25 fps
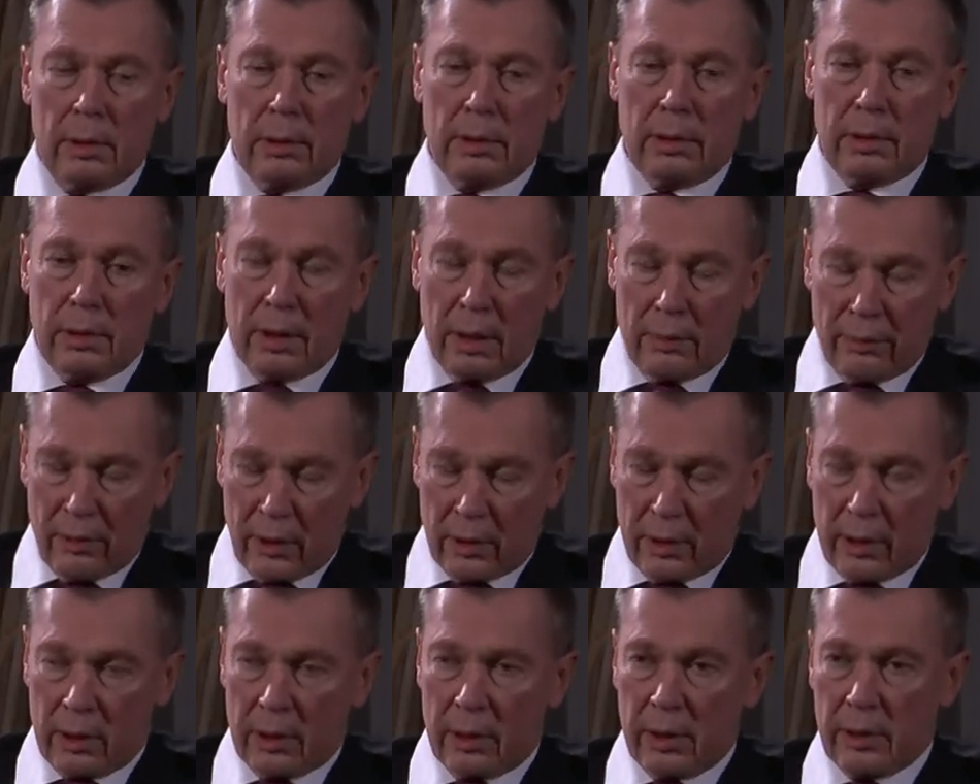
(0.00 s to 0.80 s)

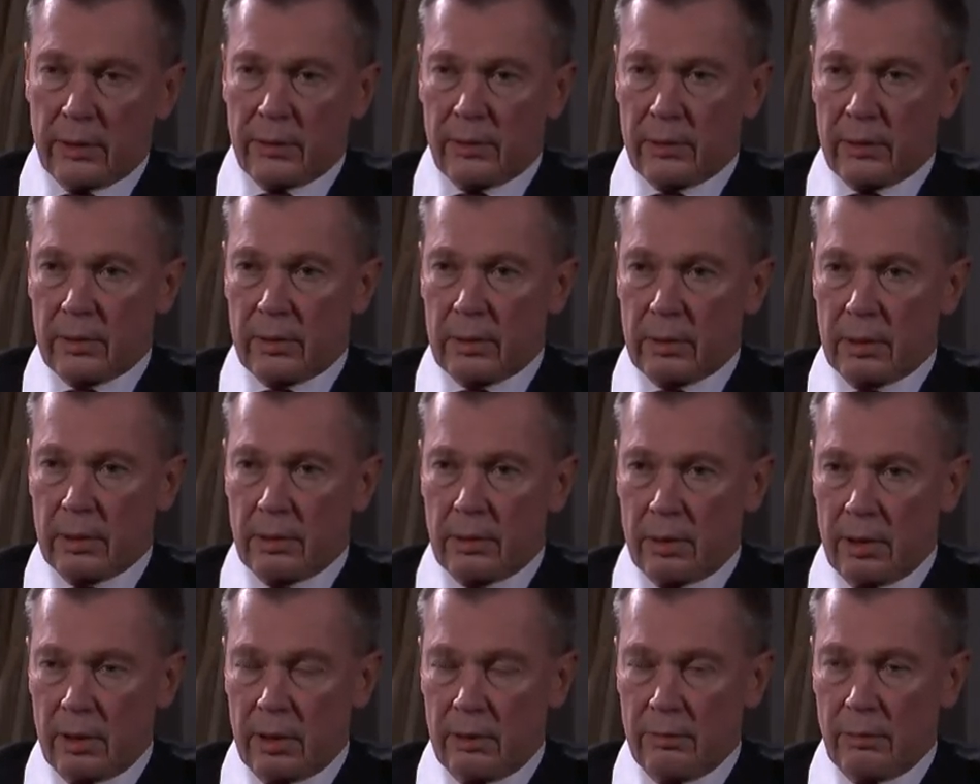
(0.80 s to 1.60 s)
Nevertheless,
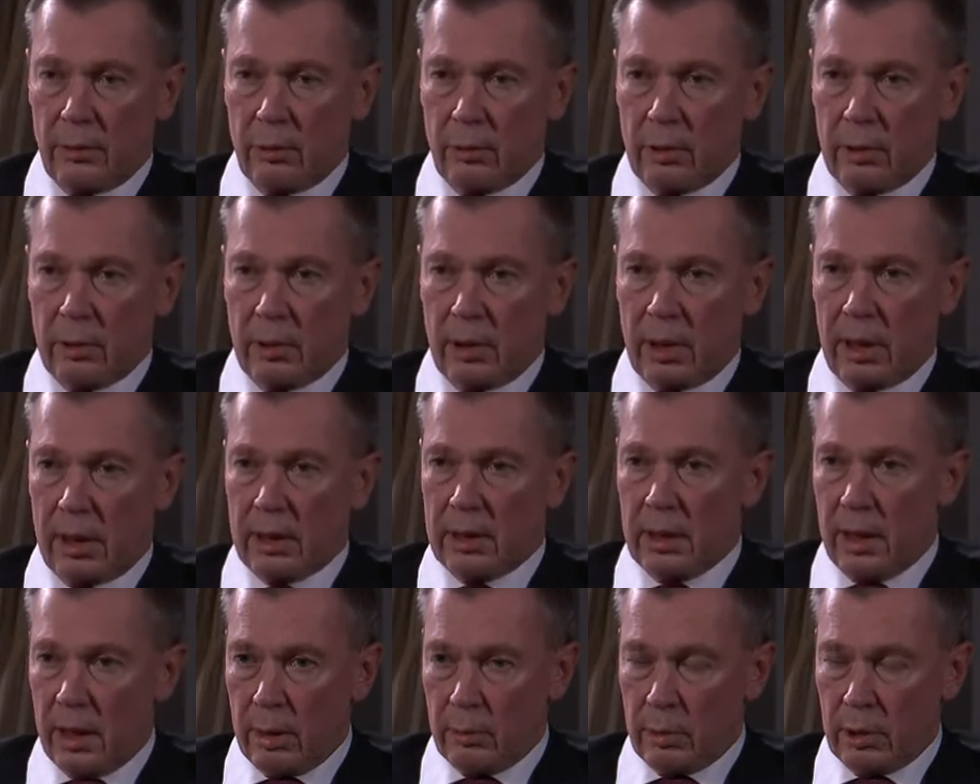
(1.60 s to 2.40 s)
they were
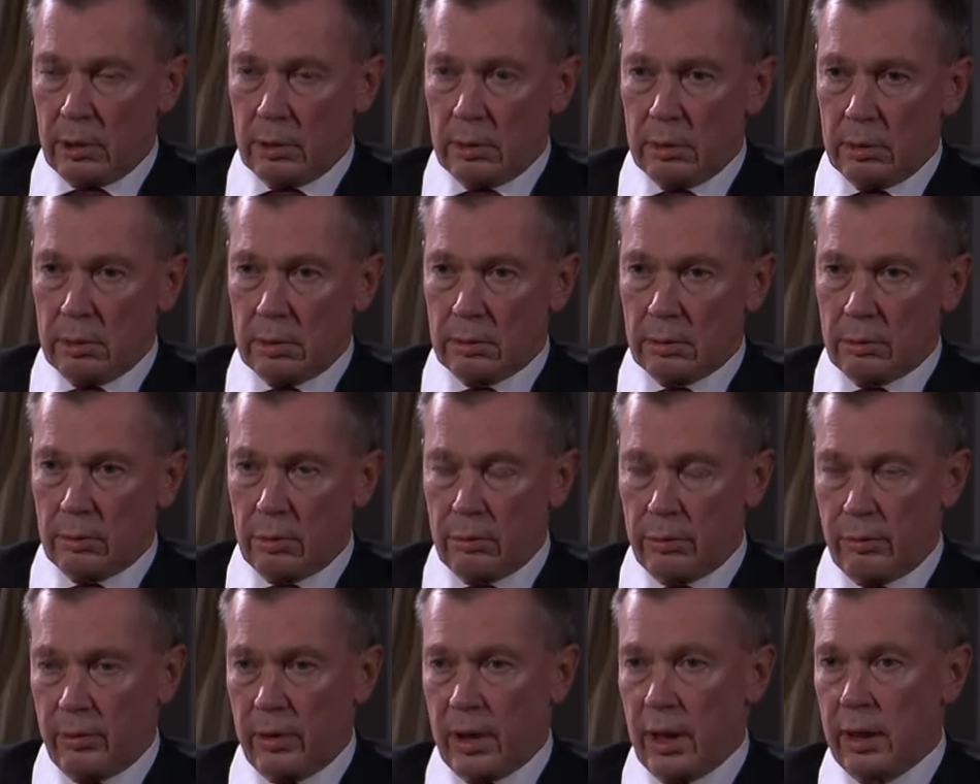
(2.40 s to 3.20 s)
unable
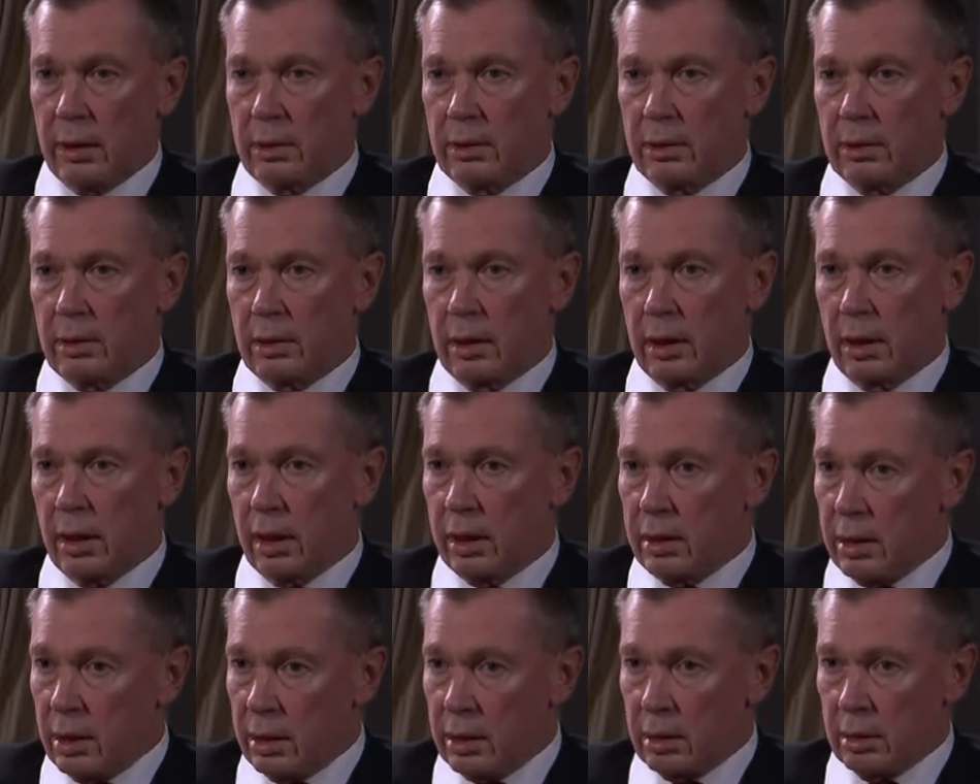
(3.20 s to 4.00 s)
to find
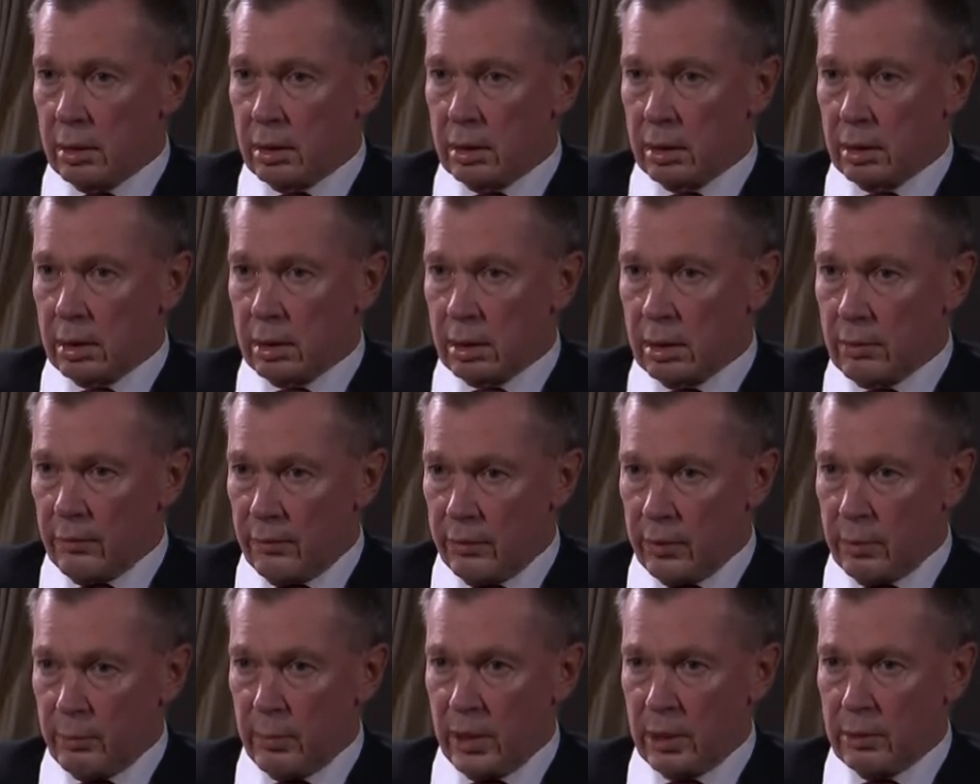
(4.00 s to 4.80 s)
any
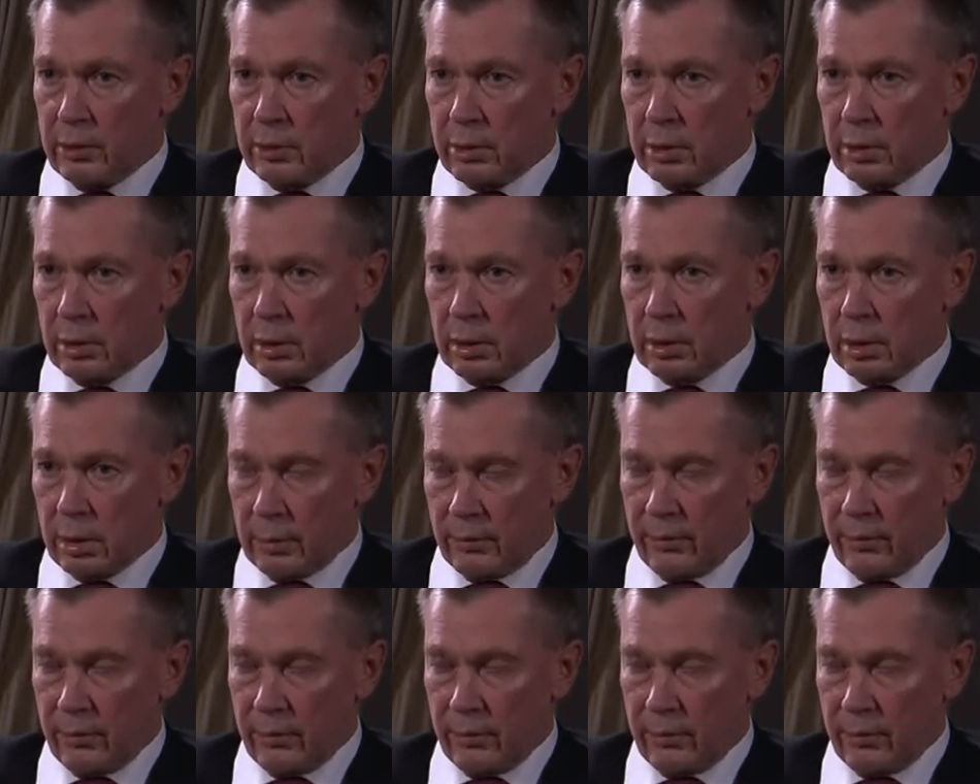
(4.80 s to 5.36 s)
confirmation